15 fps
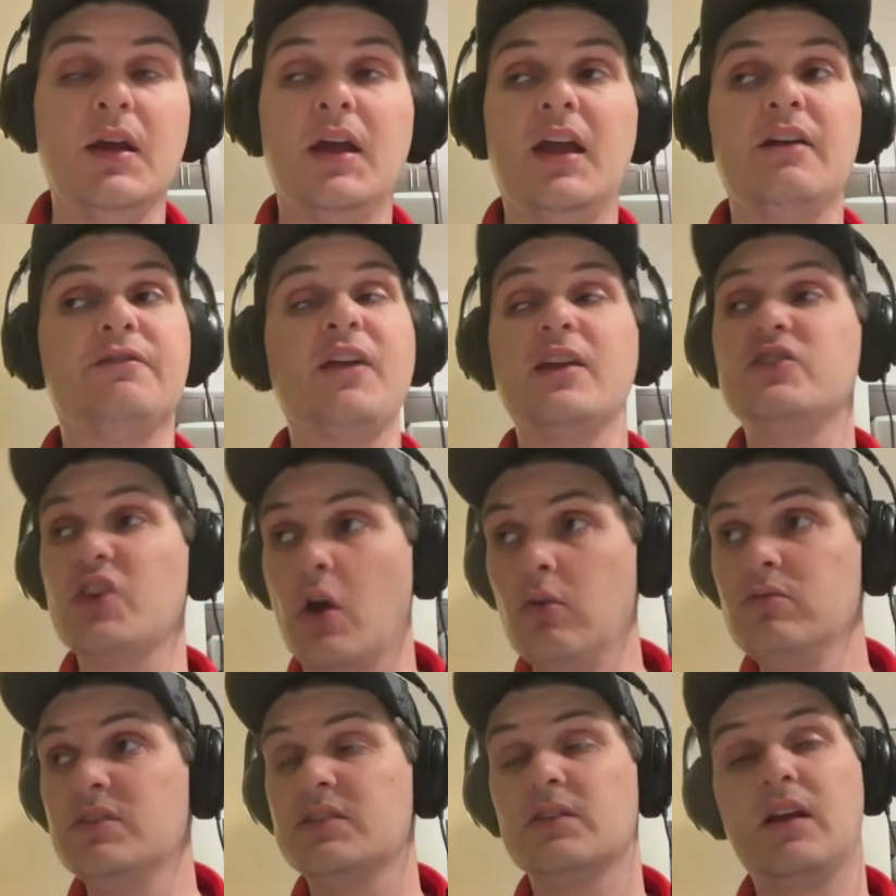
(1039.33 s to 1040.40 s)
If they
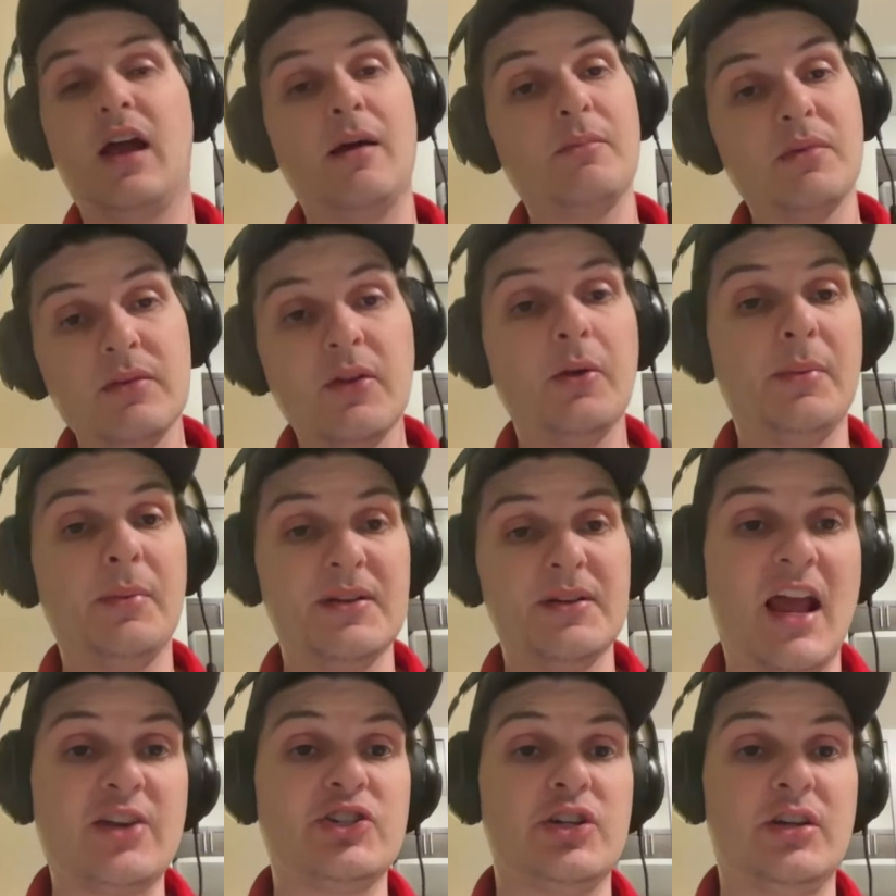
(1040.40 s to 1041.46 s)
don't, I'm a little bit
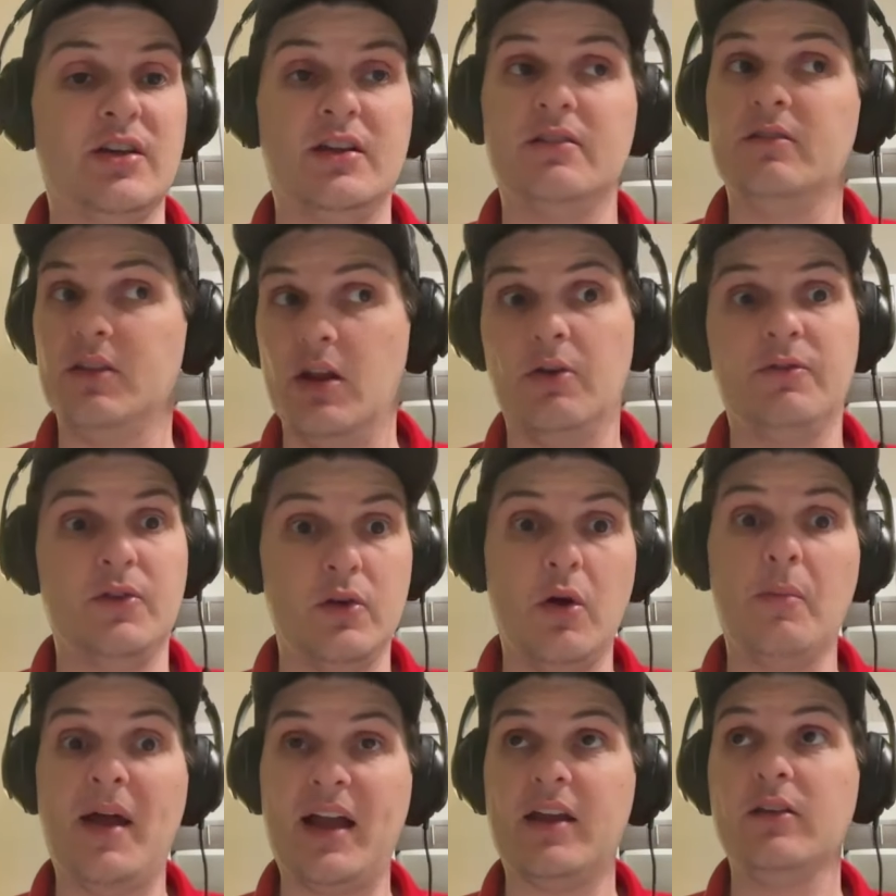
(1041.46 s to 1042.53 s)
sketchy. And, you know, if you
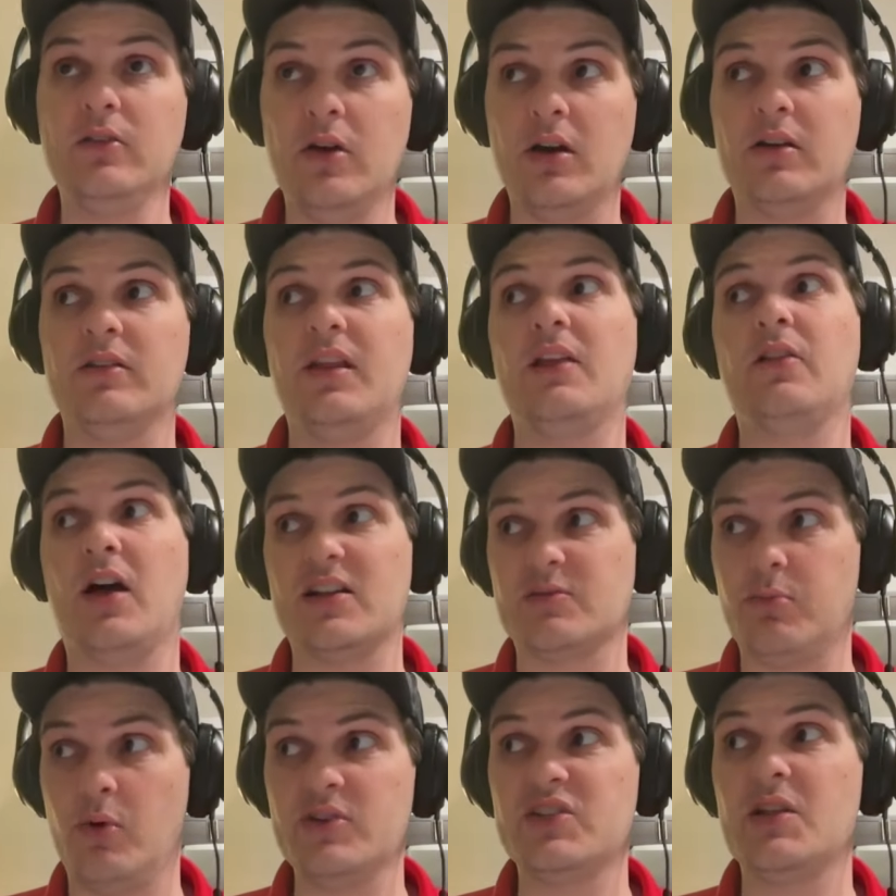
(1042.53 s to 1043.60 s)
go back and look, they lost
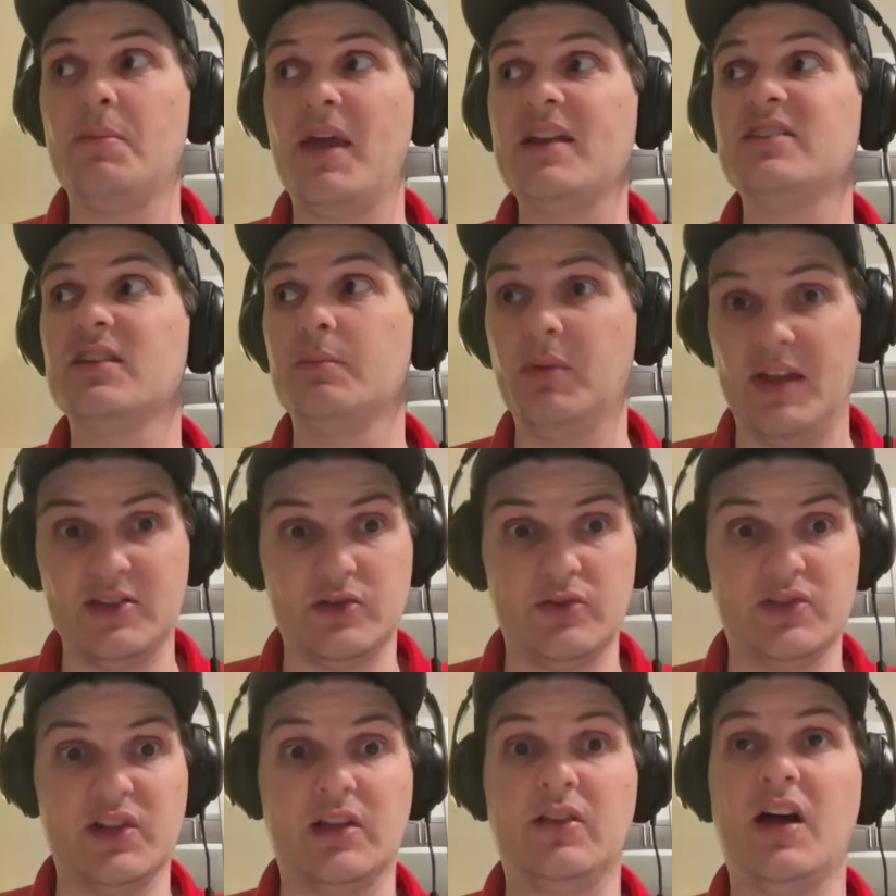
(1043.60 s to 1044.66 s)
points in the paint to the
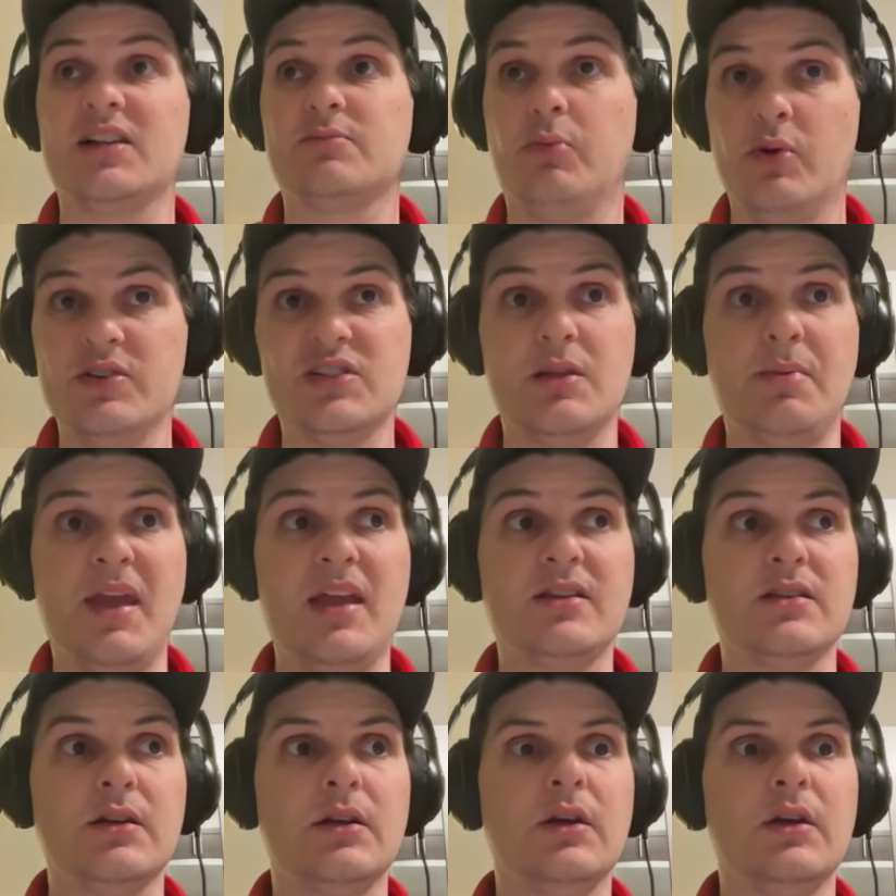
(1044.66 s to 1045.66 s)
Blazers. They lost points in the paint